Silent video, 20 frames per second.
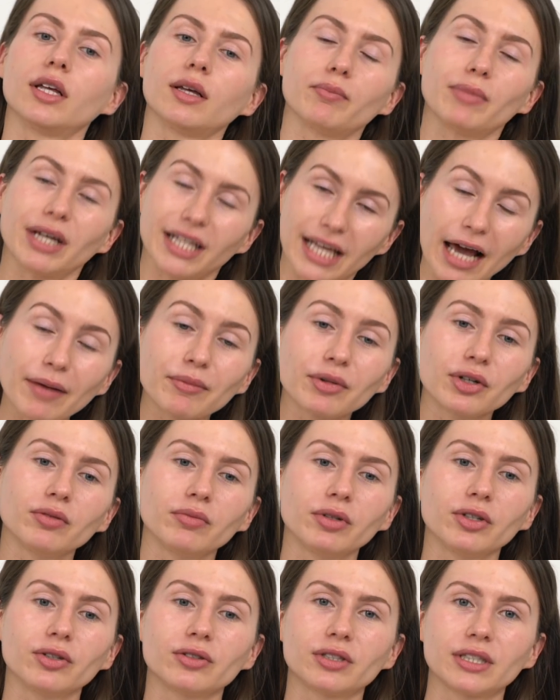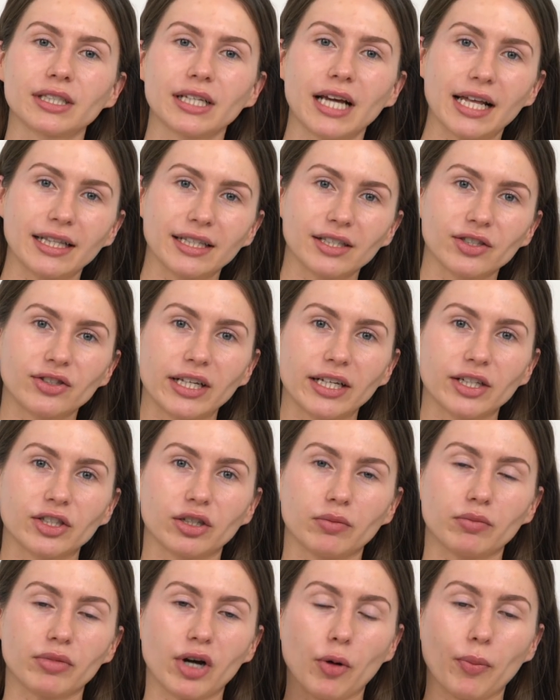But I'm going to be using Anastasia
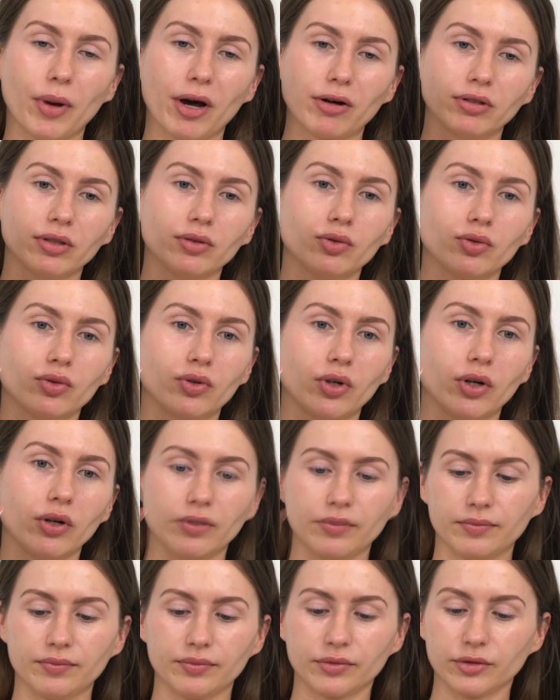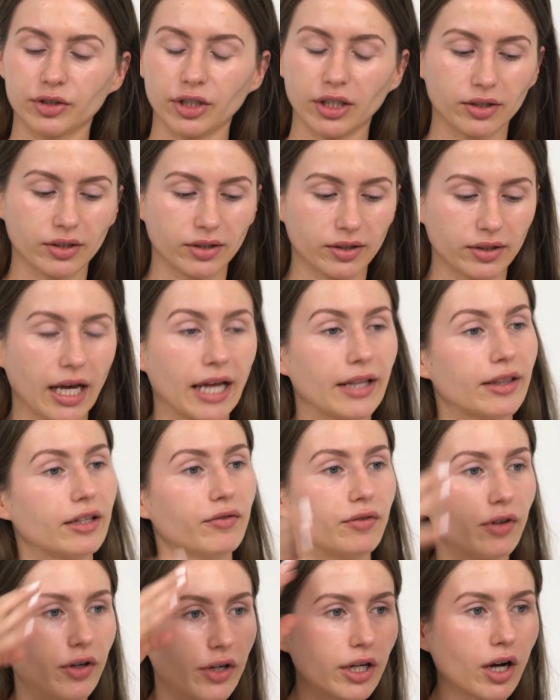Brow Powder Enduro just at the
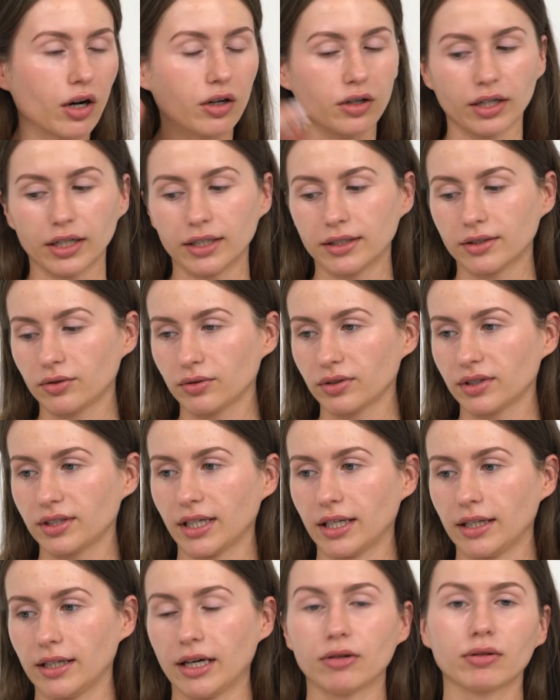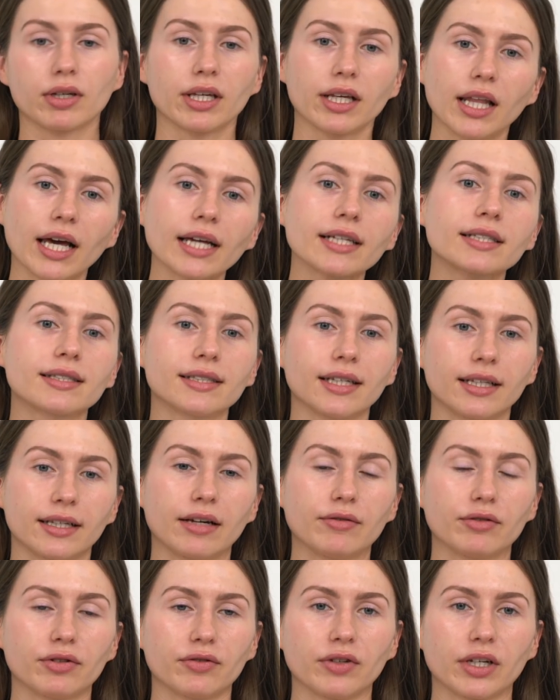very corners to set it out. He likes setting
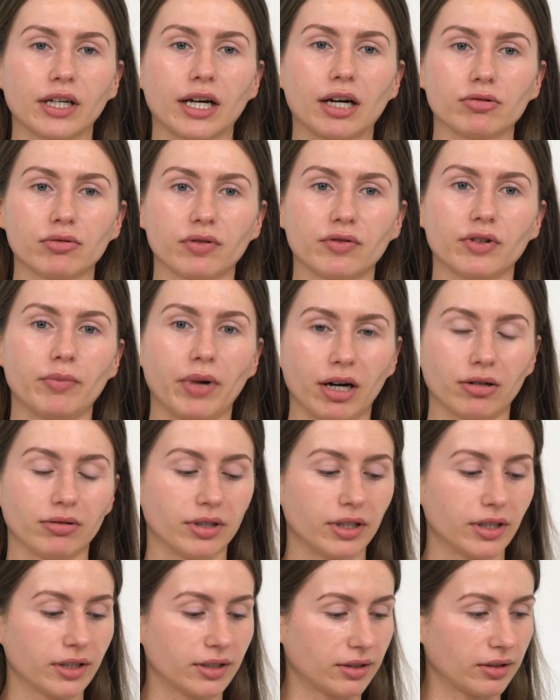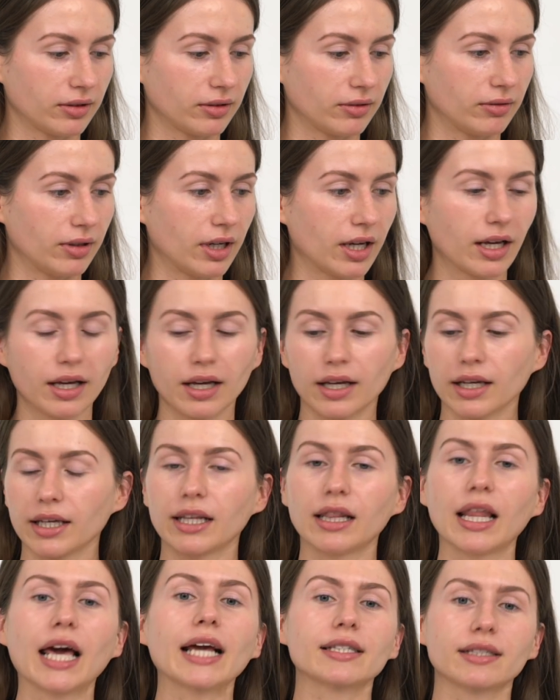everything out with a powder, so he
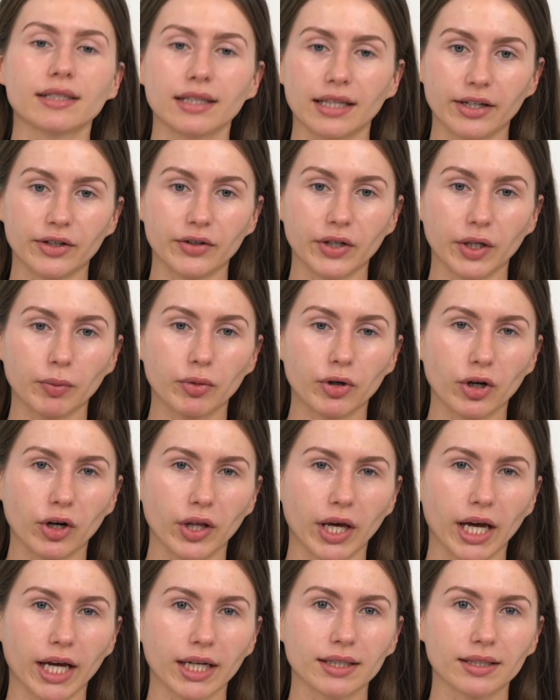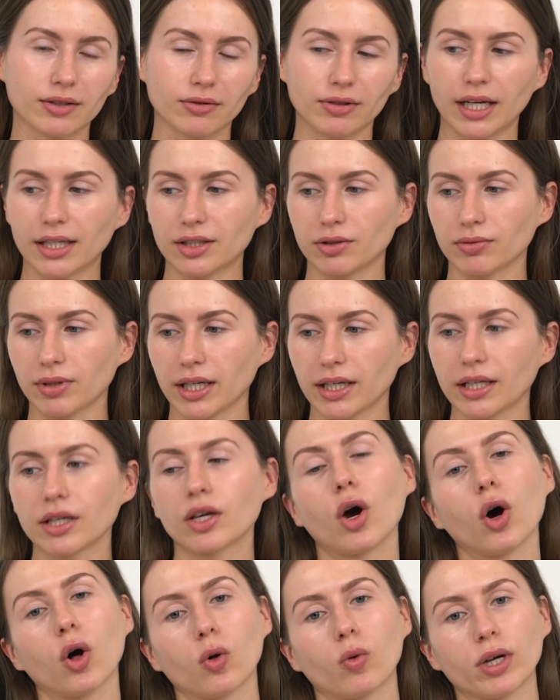likes layering products, so that's why he
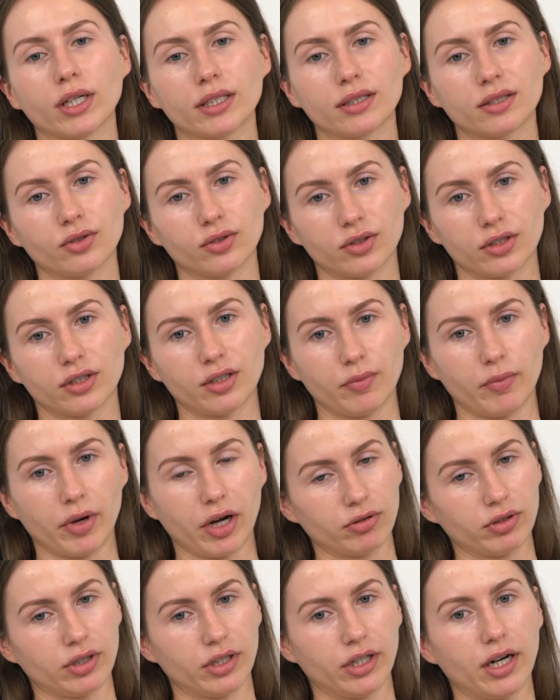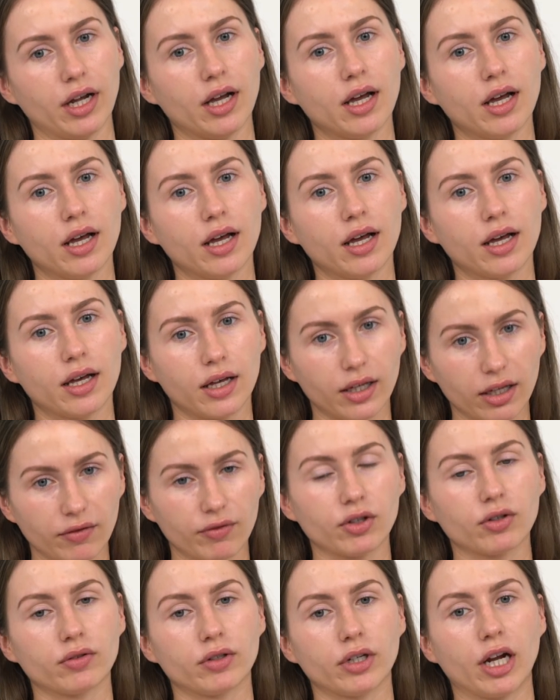always uses the powder
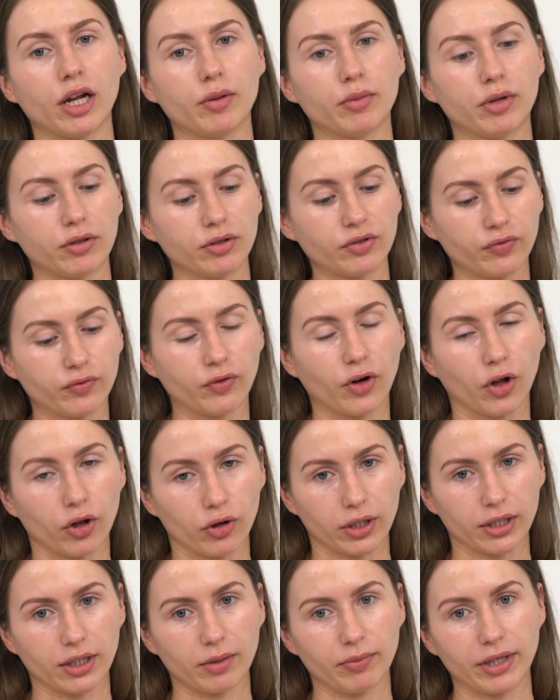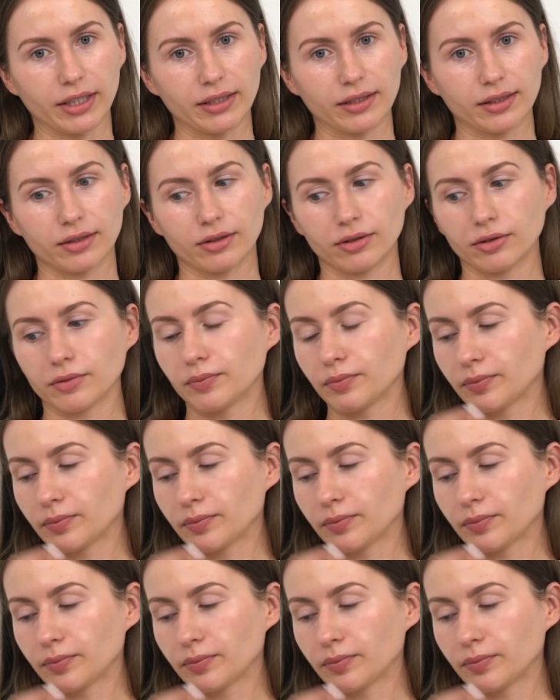even on the eyebrows following the pencil.